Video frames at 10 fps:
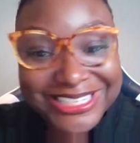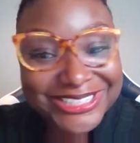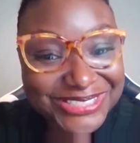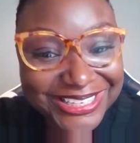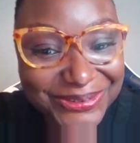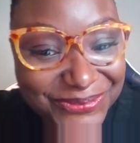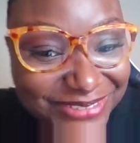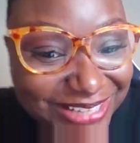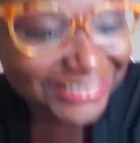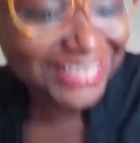Did you see
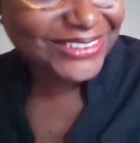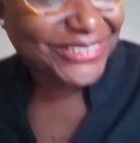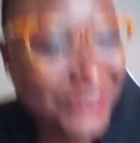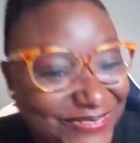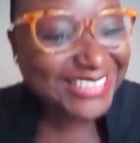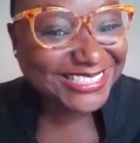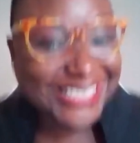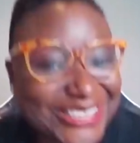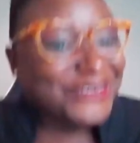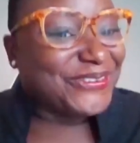the look on the
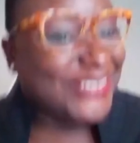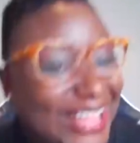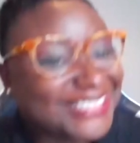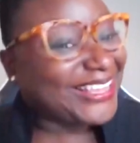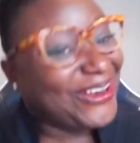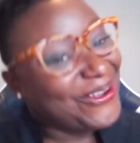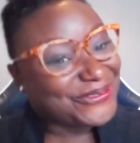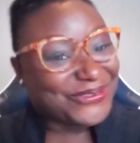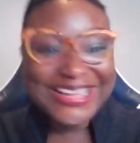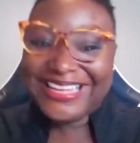faces when I said,
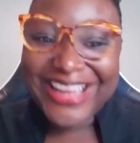oh,